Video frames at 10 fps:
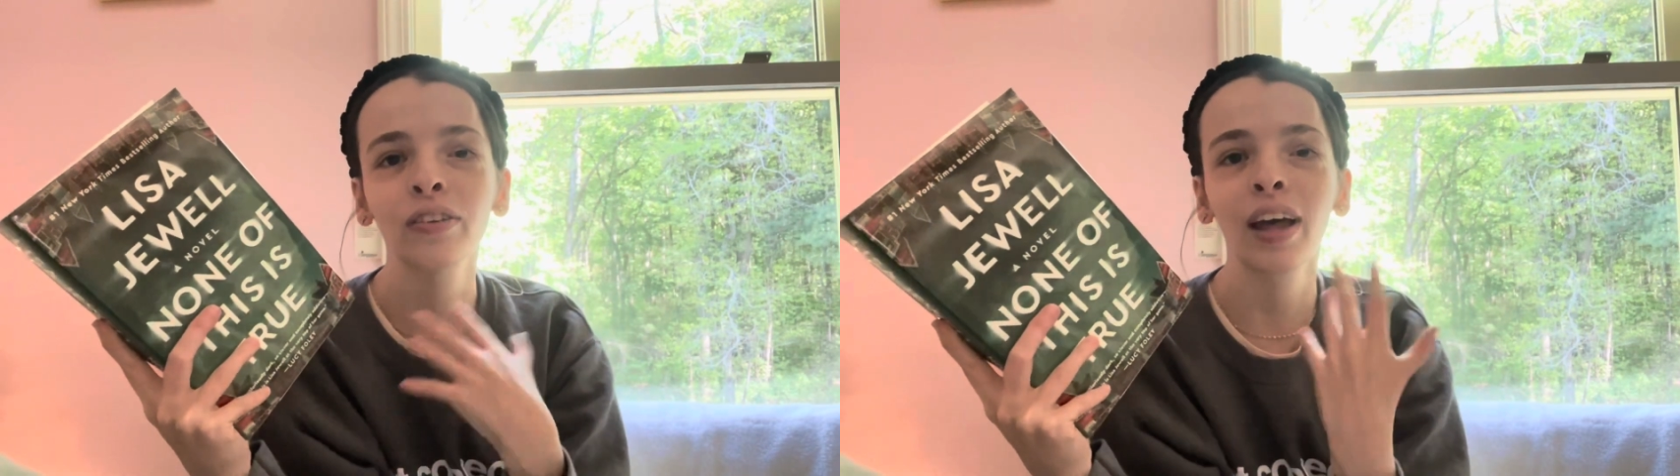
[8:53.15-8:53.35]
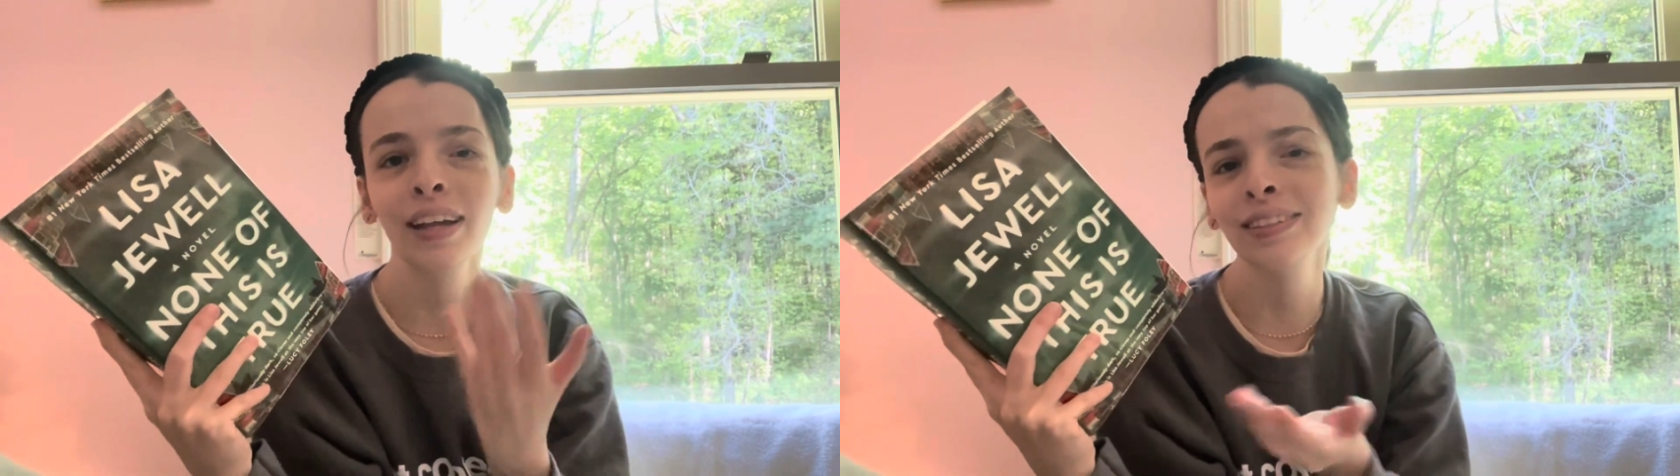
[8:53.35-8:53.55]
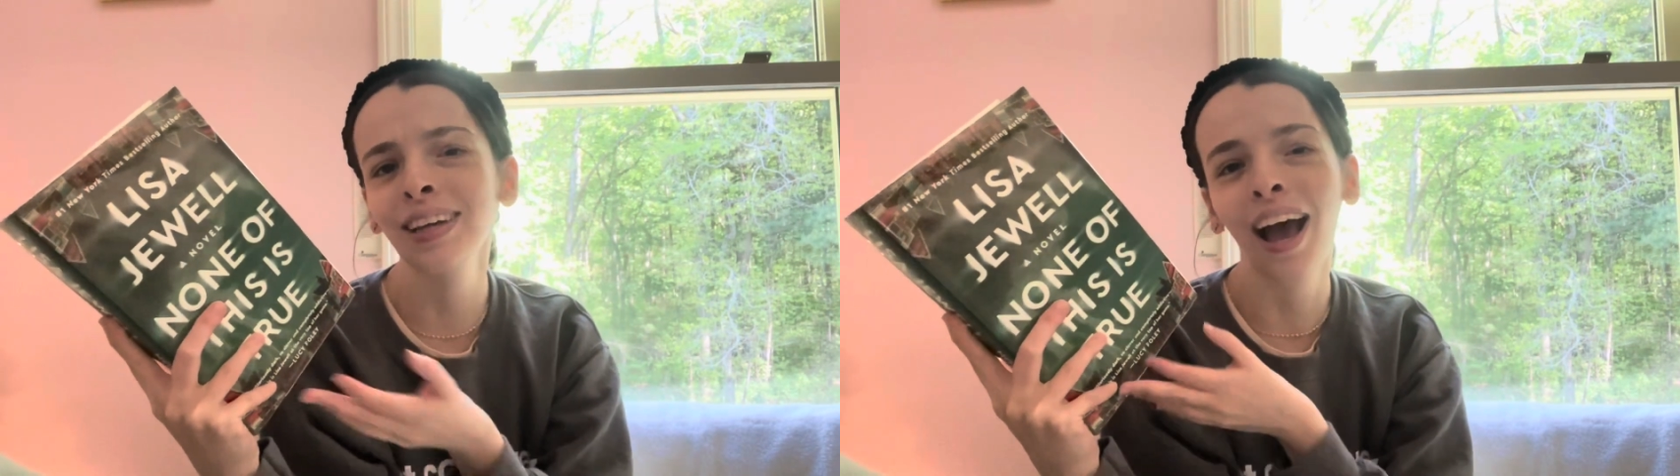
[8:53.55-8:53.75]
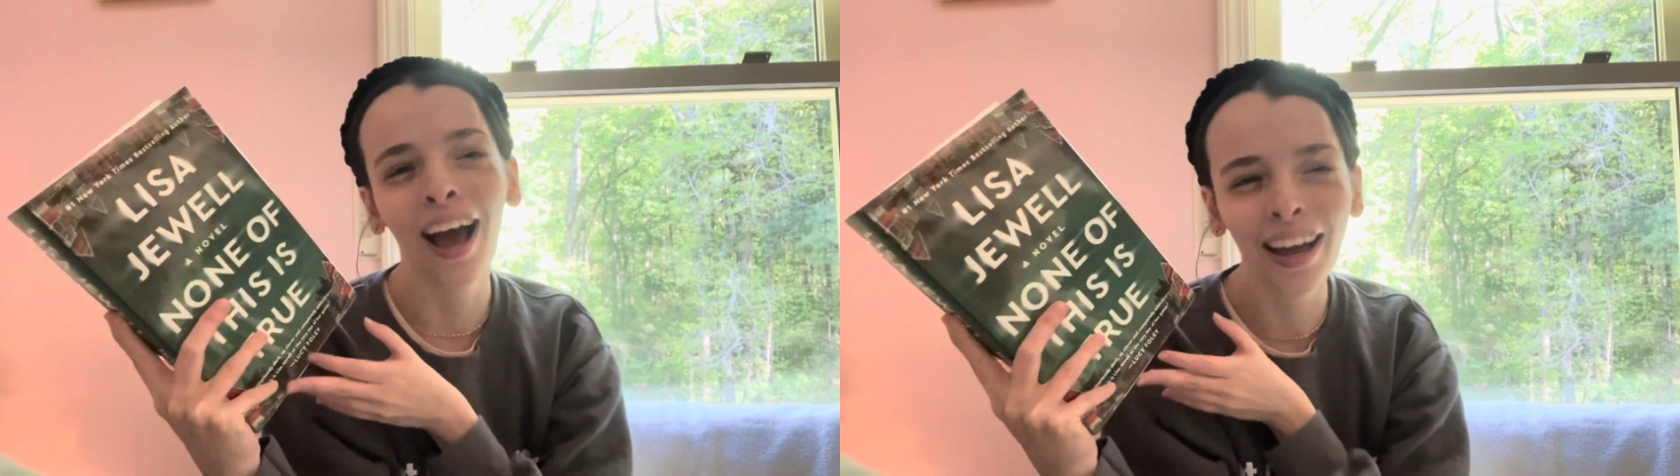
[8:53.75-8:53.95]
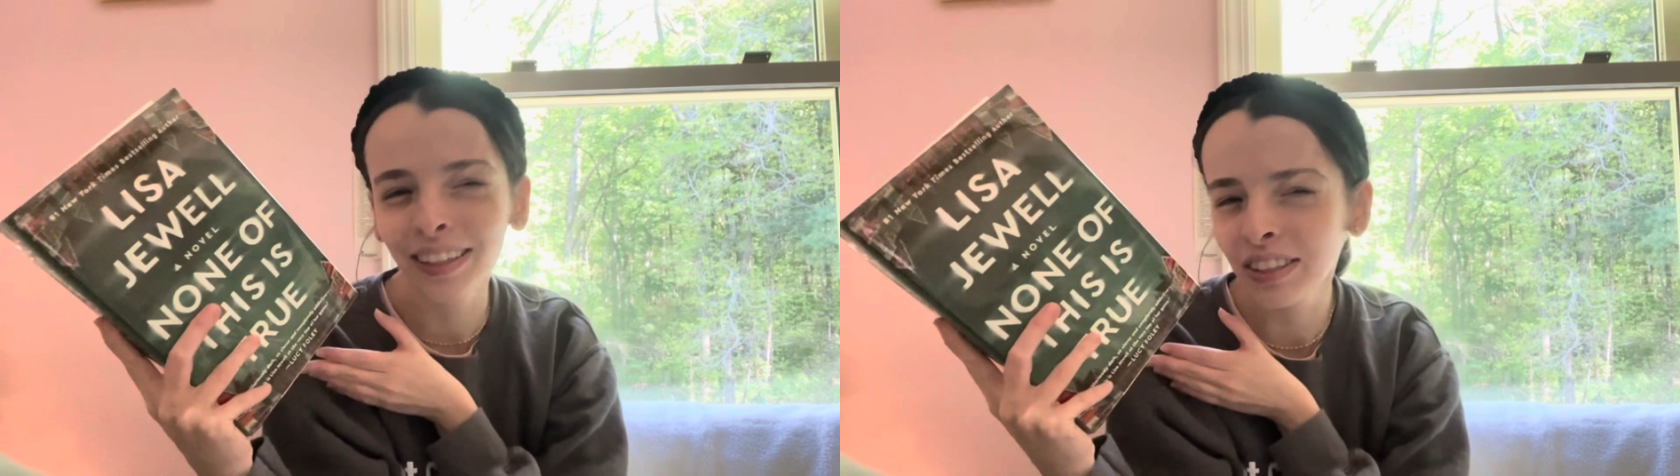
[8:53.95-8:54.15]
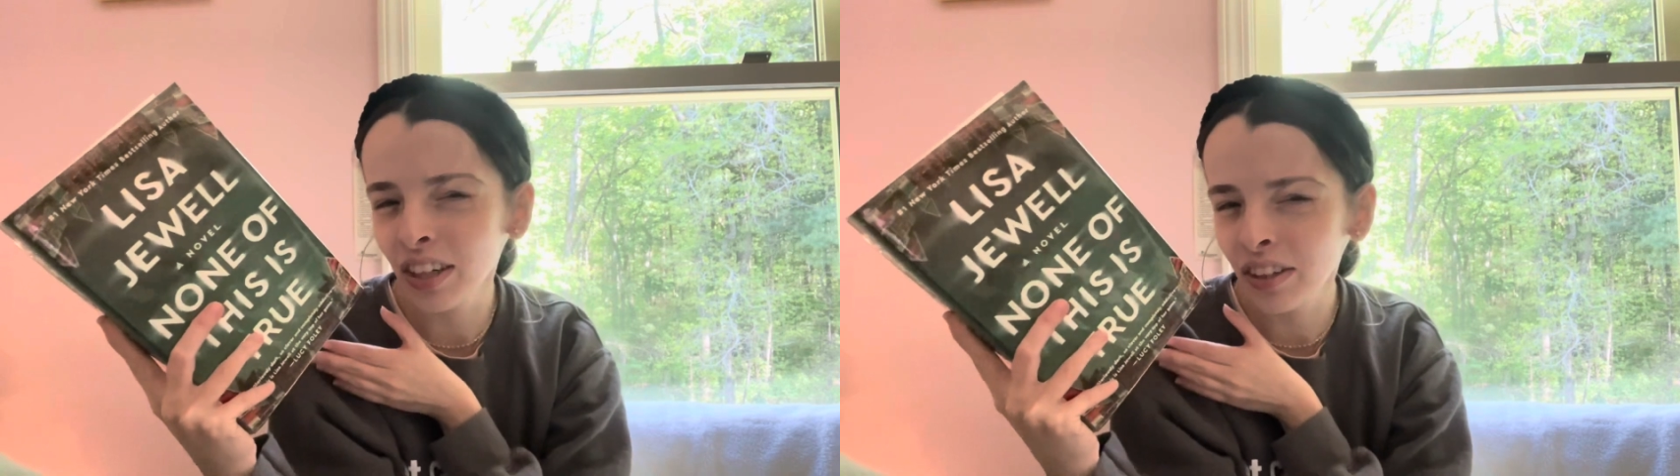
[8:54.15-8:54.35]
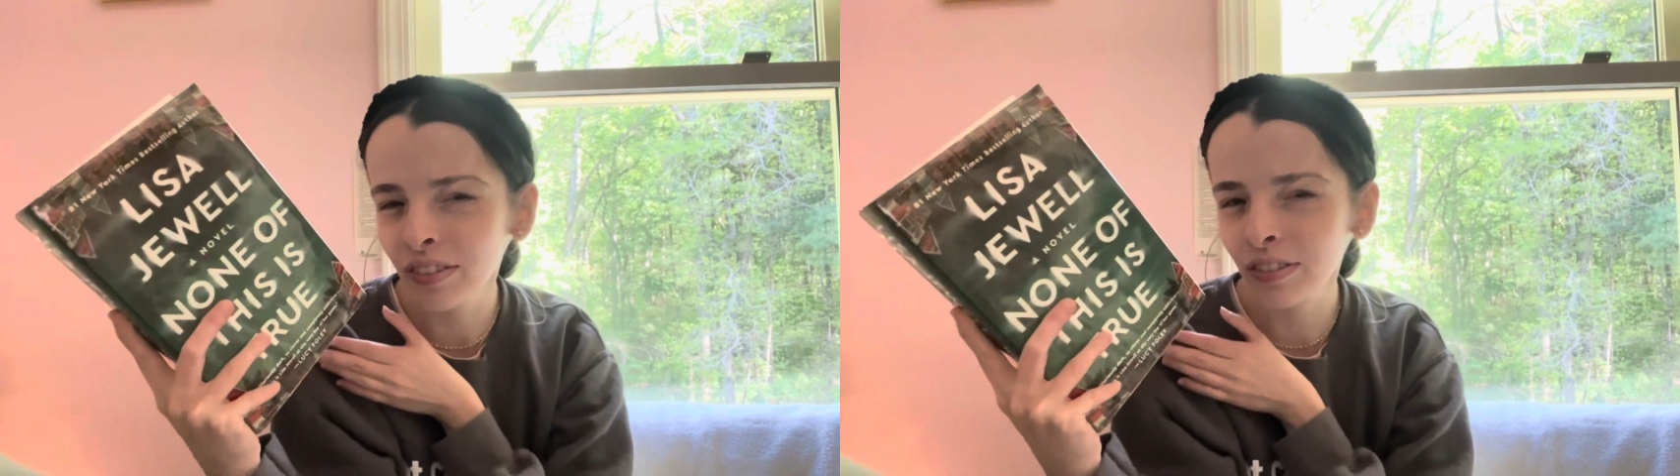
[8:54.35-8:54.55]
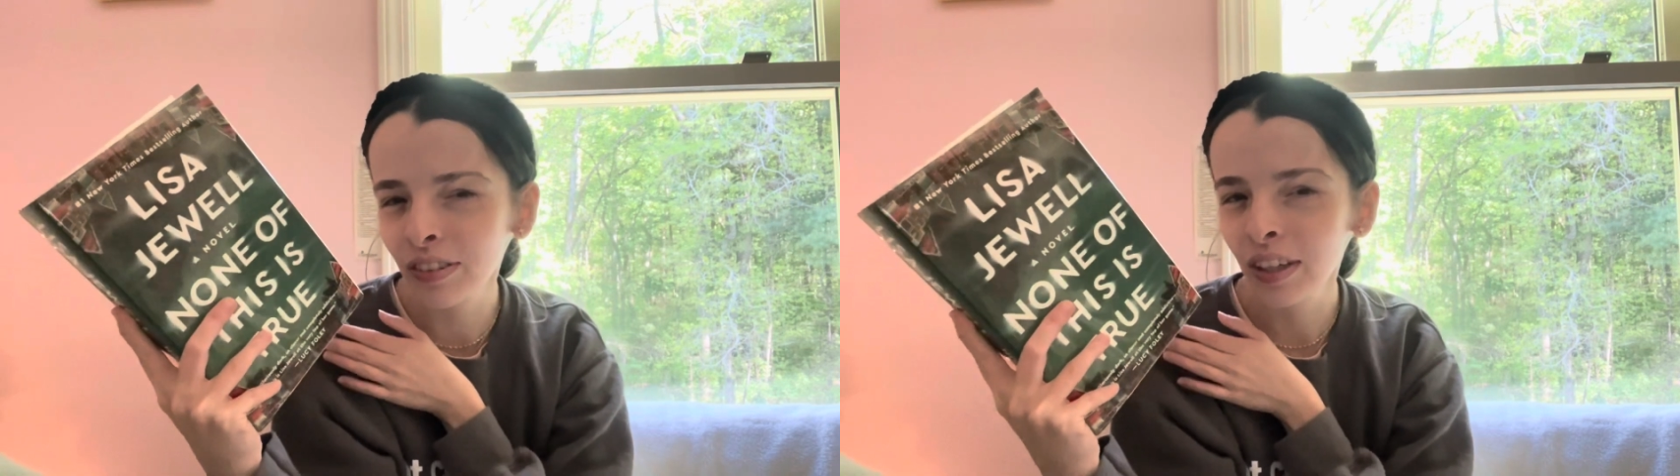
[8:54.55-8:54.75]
That's kind of